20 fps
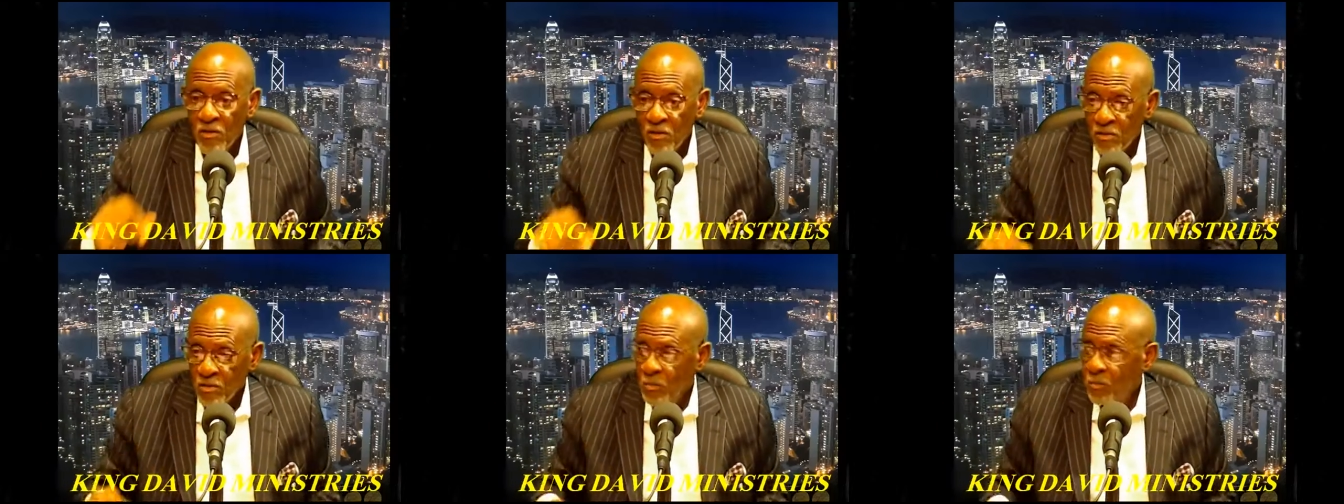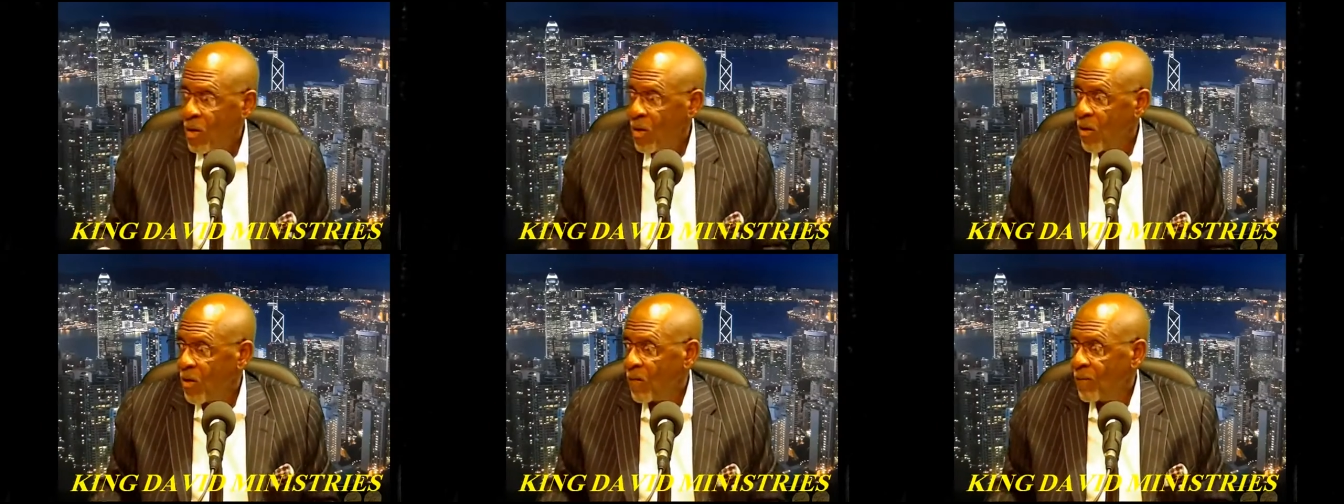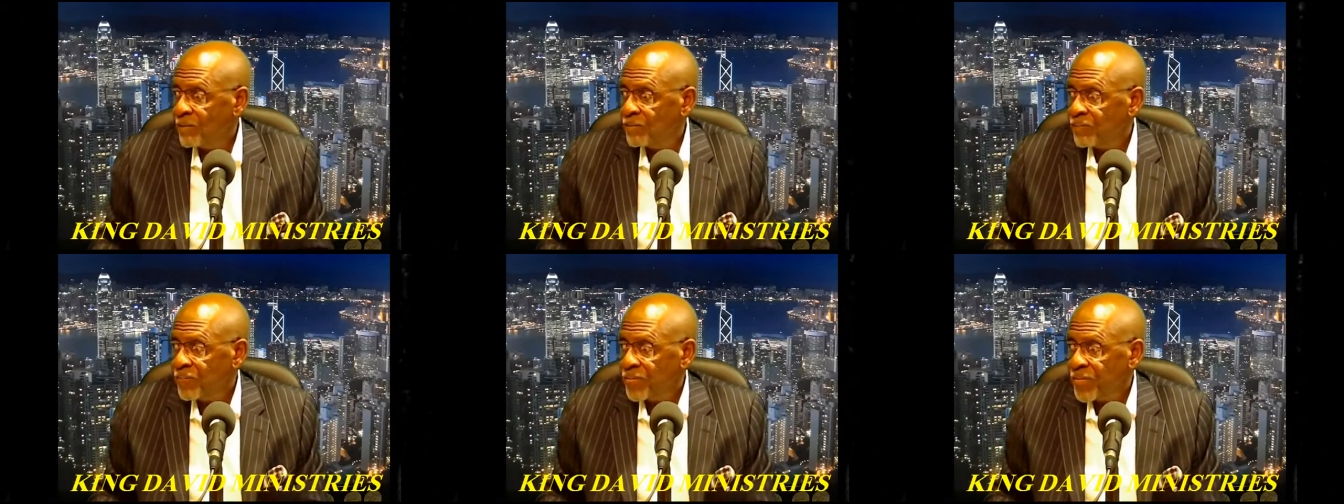
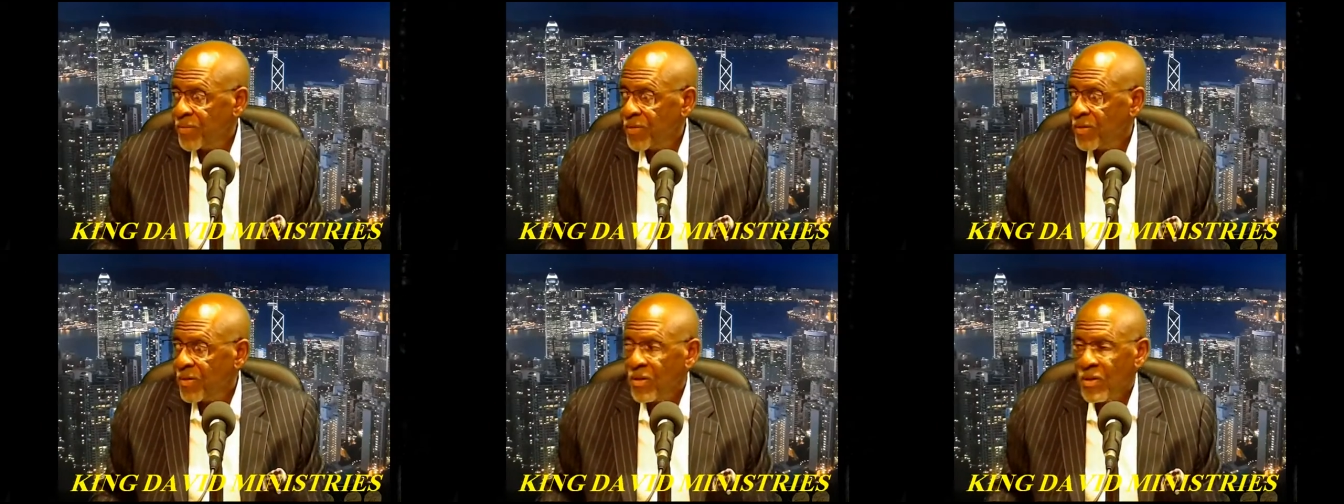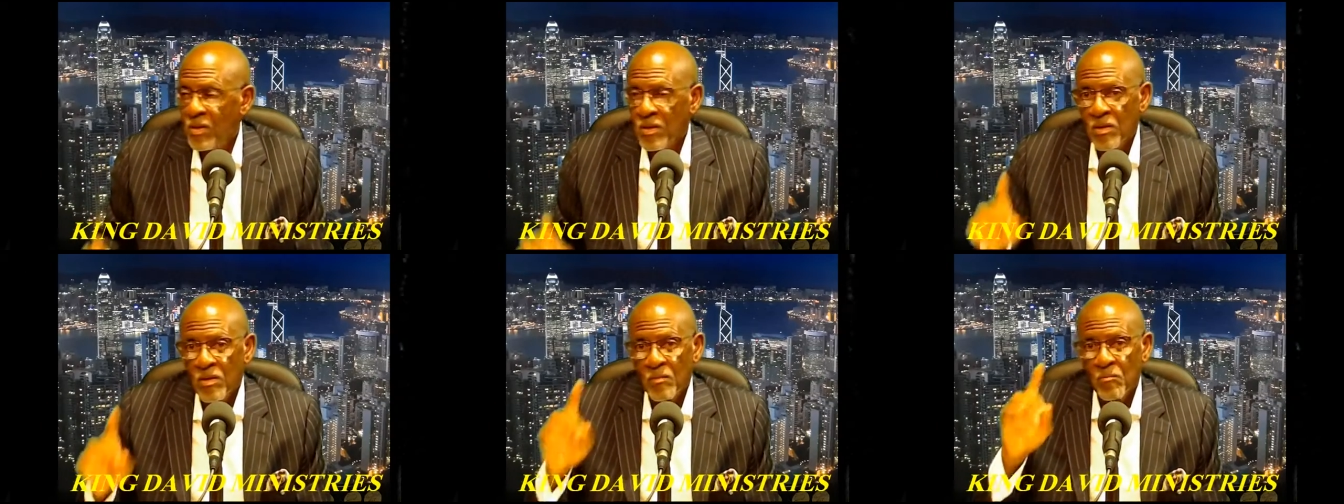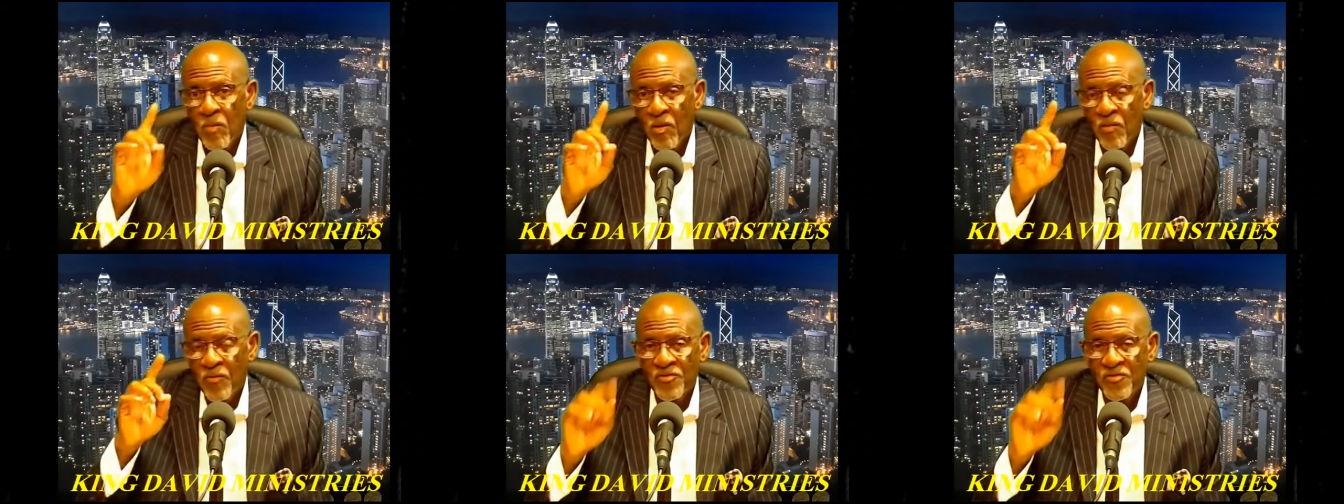Tomorrow,
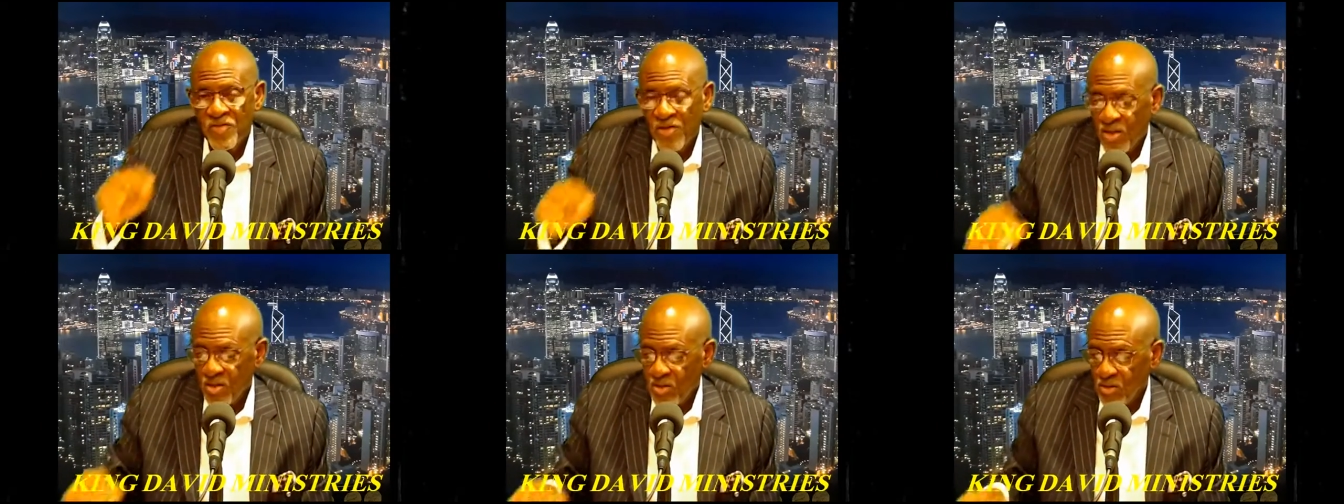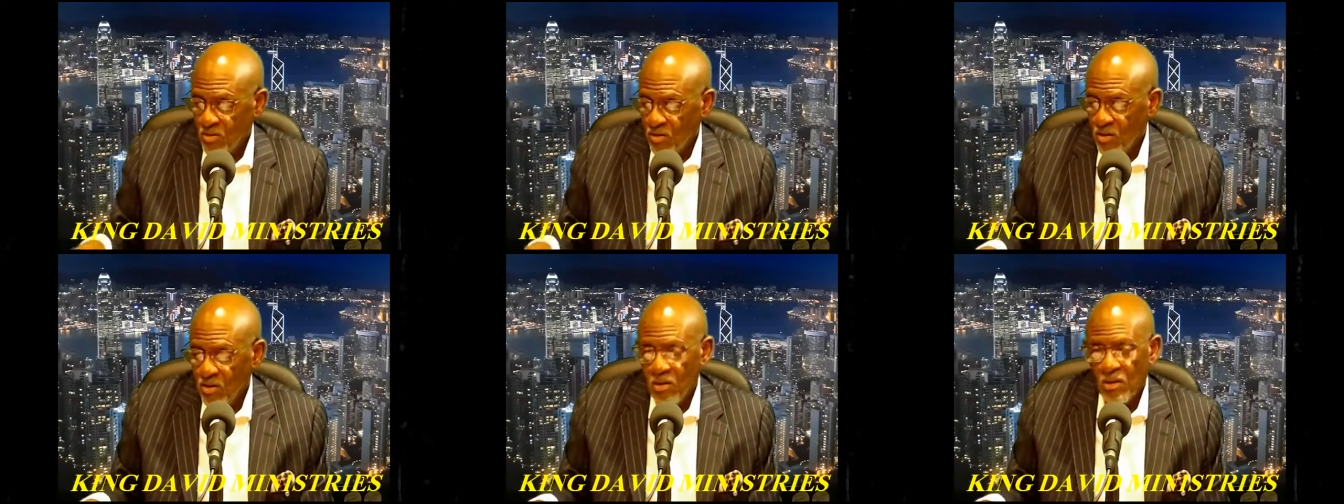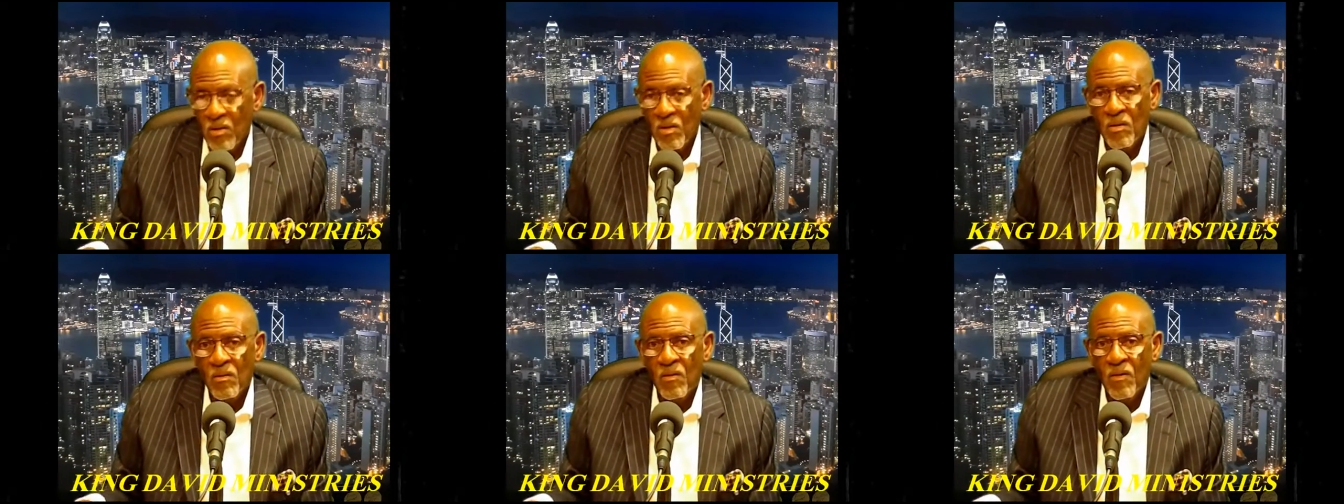Mother's Day,
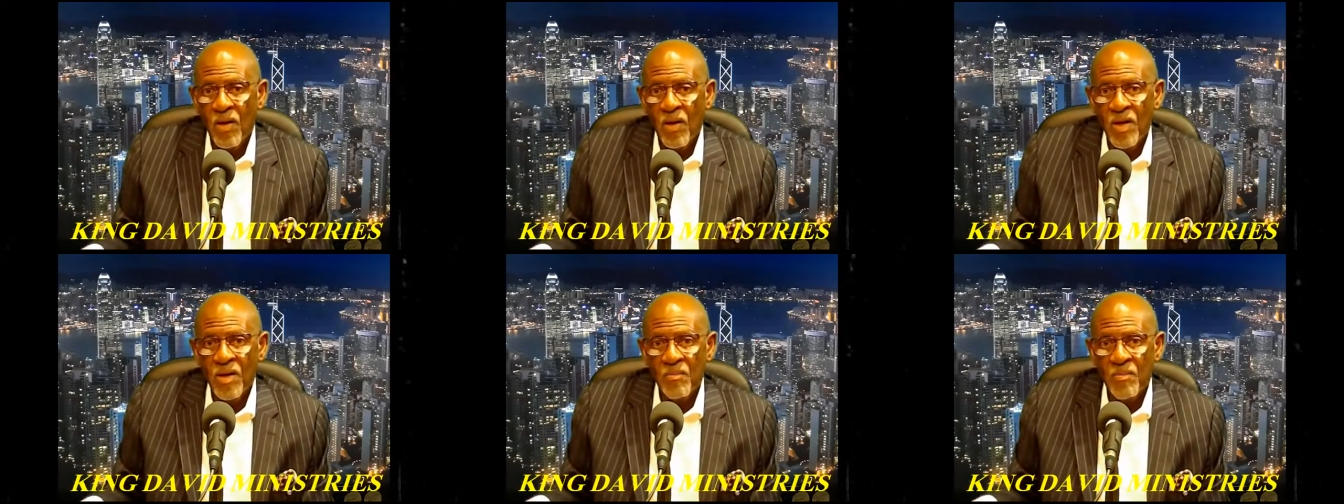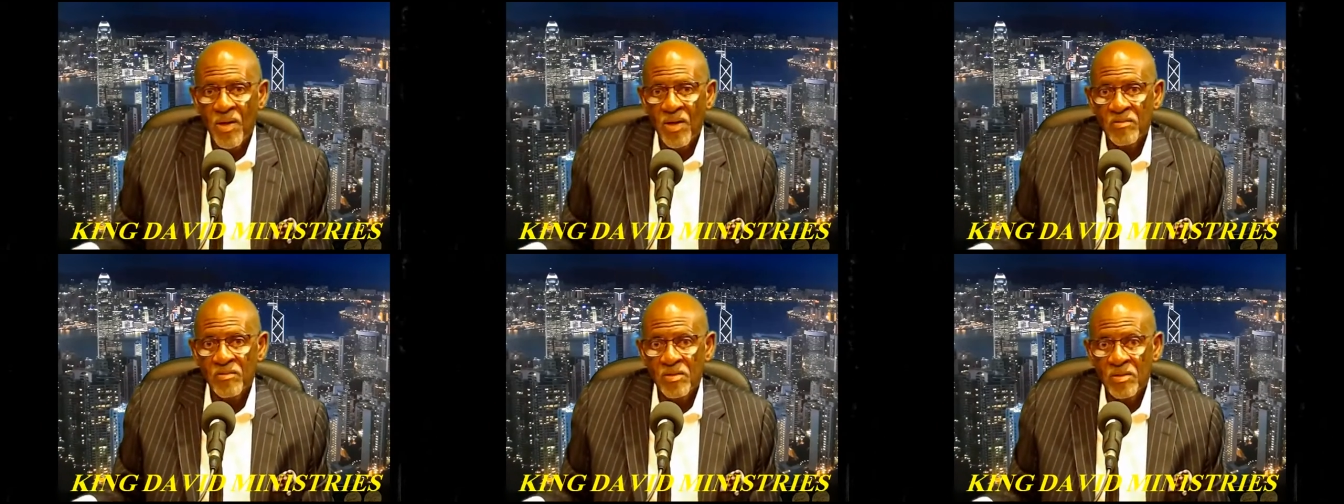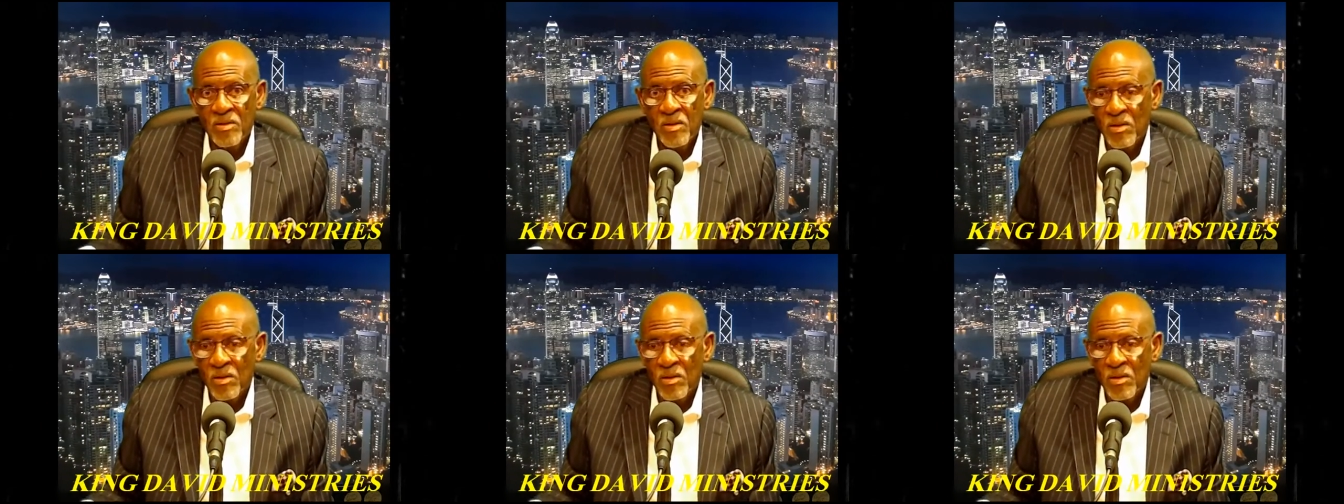Amen.